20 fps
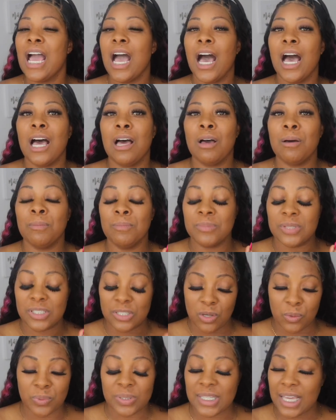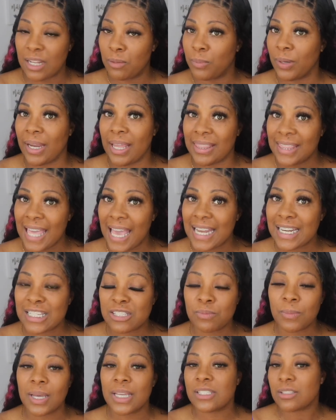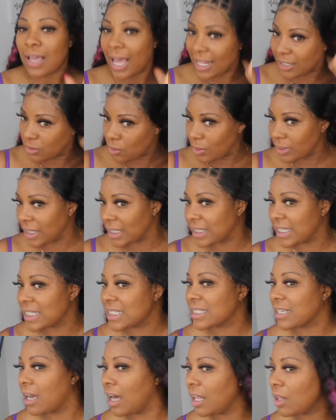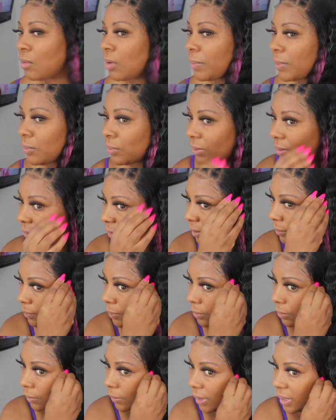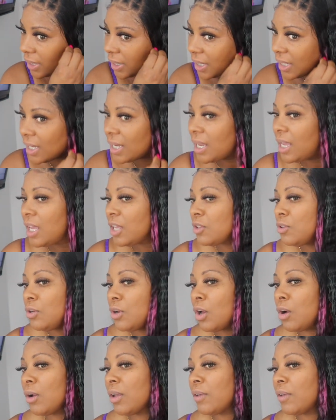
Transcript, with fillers: Um, so we're celebrating that this month, so I thought that this color would be really really pretty. You know,